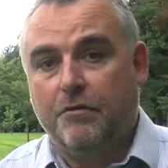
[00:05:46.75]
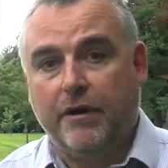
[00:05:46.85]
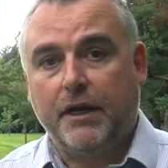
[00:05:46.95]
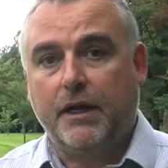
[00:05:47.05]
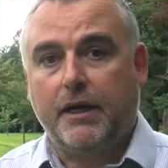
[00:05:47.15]

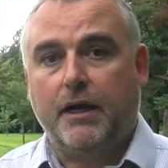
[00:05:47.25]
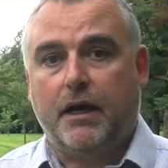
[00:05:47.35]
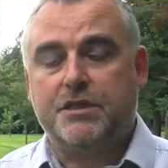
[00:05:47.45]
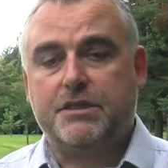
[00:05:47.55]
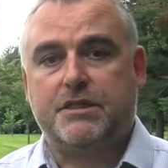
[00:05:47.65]
Finally,
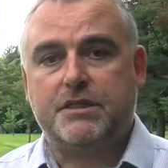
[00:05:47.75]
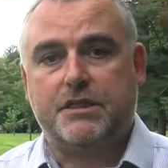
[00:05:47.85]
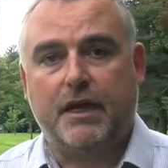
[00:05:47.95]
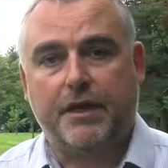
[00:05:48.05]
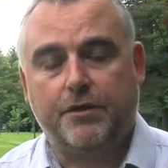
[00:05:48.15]
I just, just
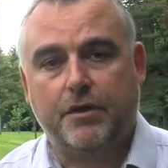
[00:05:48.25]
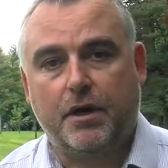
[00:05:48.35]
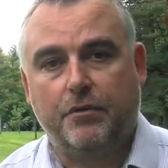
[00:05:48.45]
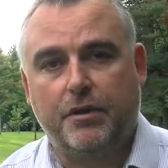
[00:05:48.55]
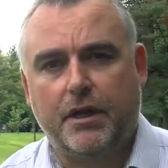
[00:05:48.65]
to let you
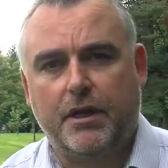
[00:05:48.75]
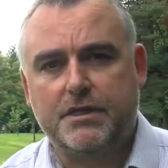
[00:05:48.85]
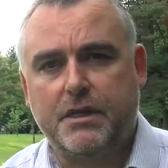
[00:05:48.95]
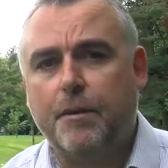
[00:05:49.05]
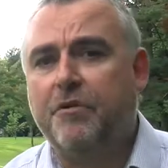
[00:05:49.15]
know that there's
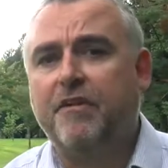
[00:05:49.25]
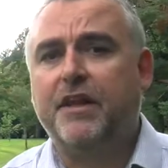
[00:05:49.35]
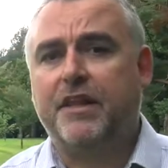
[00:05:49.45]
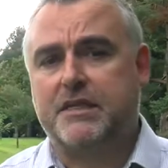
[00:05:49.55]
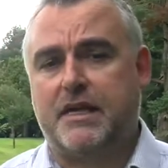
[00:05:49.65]
a number of other
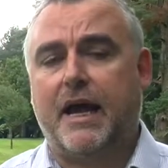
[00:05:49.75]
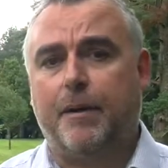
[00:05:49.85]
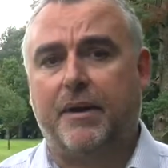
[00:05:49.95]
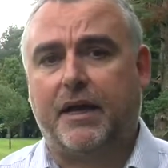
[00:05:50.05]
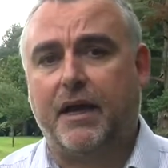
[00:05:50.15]
things that are
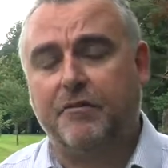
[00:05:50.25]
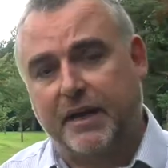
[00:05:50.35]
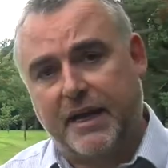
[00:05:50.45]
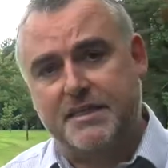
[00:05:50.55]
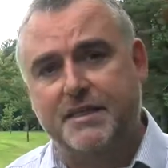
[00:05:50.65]
happening kind of, I
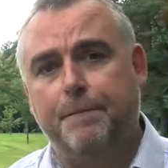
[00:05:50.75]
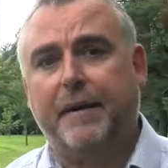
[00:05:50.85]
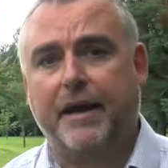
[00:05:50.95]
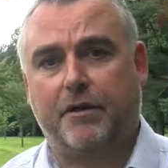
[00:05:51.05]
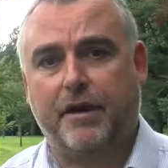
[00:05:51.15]
guess, in the
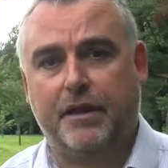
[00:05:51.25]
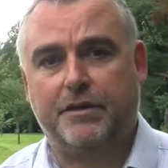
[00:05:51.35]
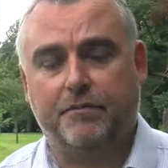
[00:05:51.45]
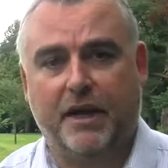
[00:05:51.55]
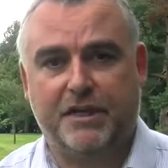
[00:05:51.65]
background
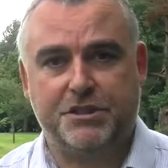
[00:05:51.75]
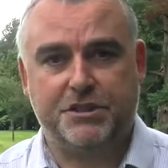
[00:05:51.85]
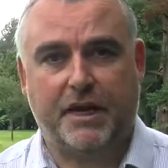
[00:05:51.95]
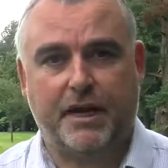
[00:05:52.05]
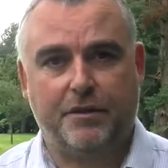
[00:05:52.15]
in relation
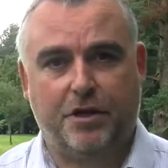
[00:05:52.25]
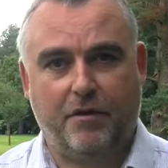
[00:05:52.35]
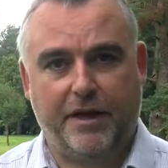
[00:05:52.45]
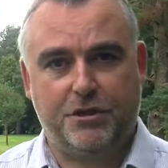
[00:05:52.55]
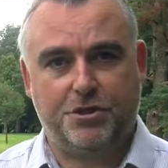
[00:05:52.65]
to how the
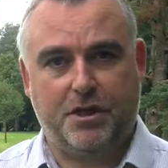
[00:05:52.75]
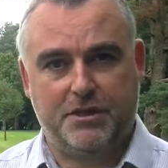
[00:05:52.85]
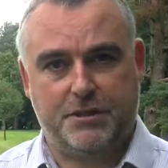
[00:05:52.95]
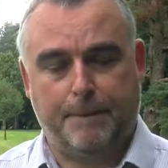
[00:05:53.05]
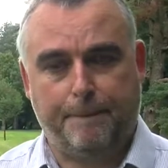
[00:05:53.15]
Crichton
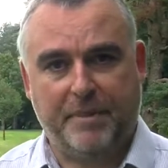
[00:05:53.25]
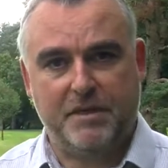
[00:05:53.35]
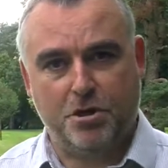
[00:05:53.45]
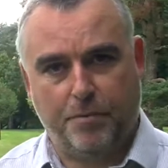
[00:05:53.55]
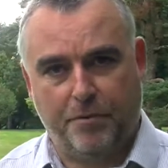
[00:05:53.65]
Trust
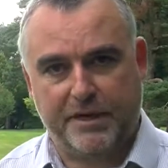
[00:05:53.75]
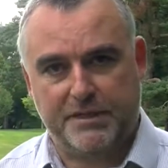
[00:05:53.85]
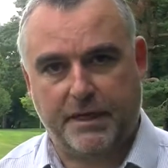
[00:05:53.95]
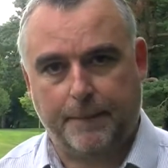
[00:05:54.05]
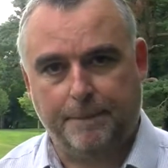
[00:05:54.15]
is
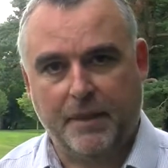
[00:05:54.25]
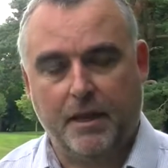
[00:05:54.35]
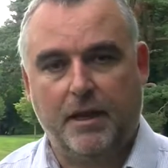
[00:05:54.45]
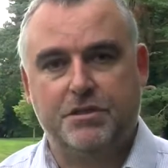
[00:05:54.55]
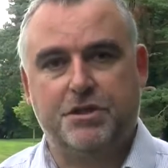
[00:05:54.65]
operating
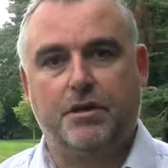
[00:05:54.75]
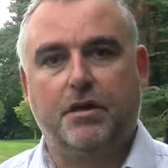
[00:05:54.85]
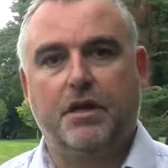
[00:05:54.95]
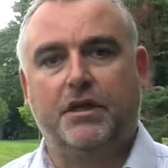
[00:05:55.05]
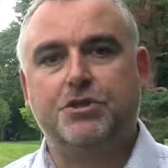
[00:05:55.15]
to
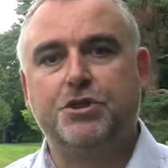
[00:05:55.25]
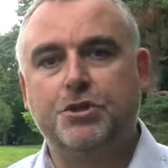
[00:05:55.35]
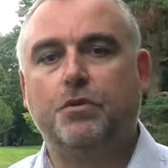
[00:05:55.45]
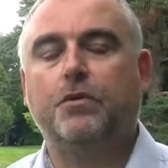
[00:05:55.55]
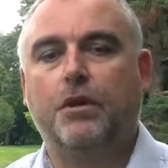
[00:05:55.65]

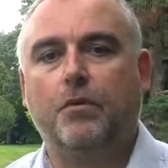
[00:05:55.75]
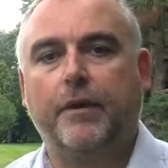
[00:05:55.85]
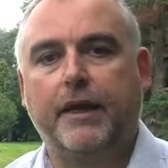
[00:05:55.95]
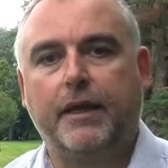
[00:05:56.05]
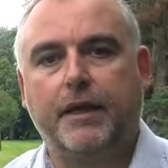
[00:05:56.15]
ensure that
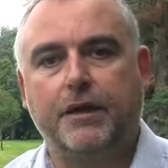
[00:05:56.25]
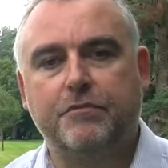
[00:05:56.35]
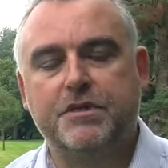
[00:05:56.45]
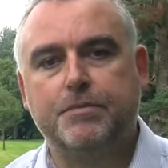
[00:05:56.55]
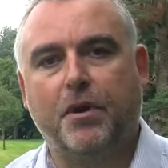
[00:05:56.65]
we can
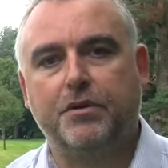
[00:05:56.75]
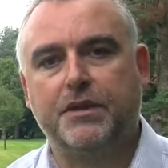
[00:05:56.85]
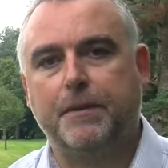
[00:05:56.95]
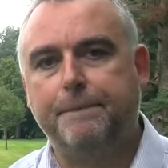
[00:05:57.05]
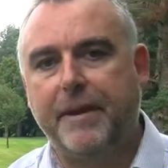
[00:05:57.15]
respond
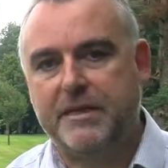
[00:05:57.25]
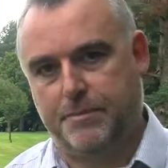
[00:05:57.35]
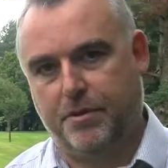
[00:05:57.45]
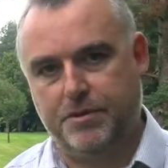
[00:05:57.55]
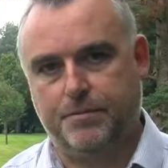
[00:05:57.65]
in the best
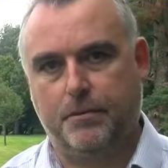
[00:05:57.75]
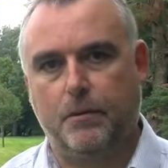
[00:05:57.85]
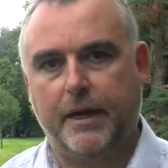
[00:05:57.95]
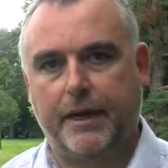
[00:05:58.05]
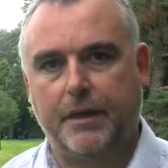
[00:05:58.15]
possible
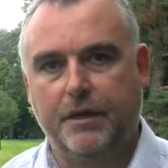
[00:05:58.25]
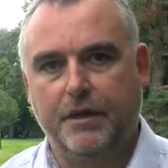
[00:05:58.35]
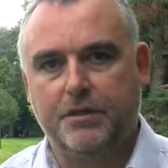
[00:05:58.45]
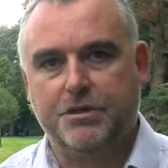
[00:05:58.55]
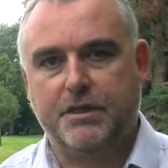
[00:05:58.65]
way
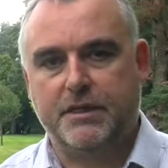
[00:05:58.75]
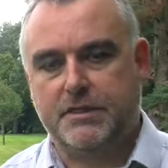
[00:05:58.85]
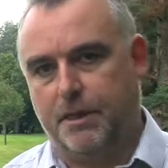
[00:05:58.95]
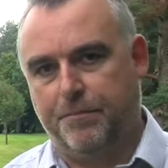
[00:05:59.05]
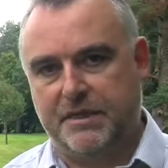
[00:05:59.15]
to
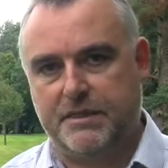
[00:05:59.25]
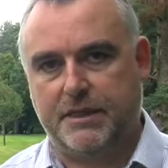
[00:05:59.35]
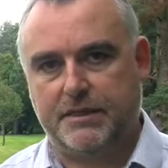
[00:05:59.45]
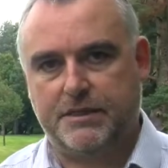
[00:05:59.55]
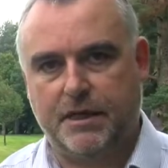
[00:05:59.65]
these
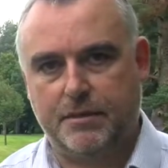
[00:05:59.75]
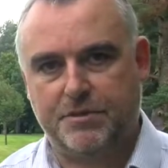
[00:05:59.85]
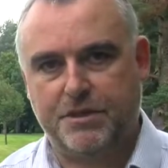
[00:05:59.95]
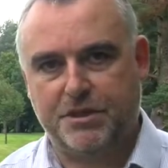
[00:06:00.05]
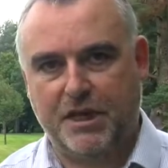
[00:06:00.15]
unprecedented
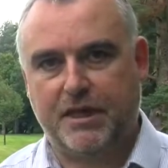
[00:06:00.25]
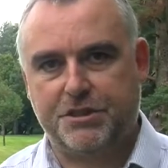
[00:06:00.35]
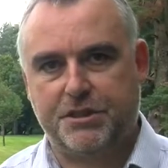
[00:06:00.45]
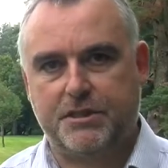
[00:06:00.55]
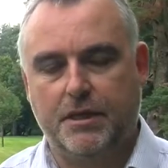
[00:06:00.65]
times and the
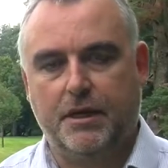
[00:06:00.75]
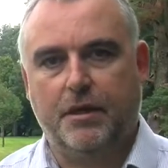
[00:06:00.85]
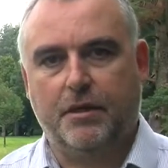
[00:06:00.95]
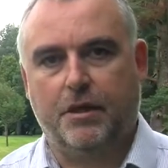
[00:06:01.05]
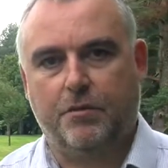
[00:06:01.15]
challenges
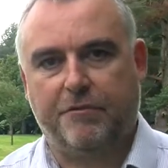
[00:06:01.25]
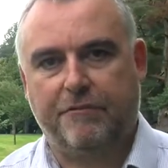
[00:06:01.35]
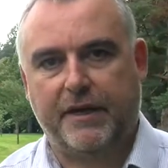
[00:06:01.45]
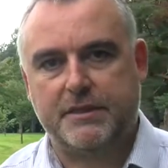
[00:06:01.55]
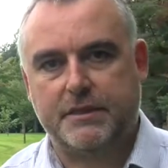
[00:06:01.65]
that we
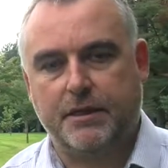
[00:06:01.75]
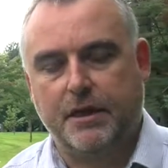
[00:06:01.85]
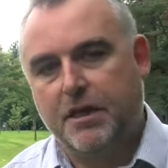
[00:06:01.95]
face.